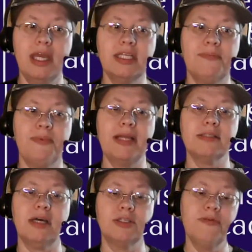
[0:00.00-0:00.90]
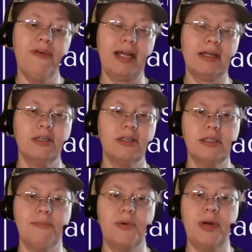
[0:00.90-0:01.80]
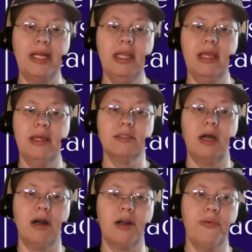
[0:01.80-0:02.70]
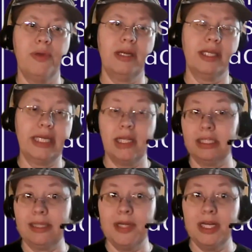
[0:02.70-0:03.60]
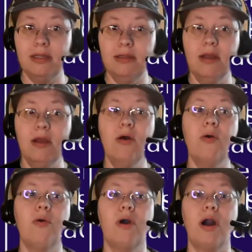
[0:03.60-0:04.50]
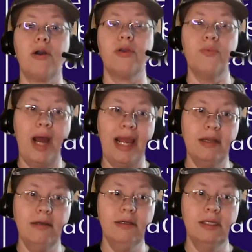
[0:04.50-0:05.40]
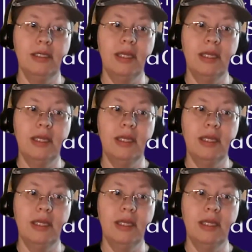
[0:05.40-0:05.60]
It depends on two factors. Number one is, are you in Kindle Unlimited or are you wide?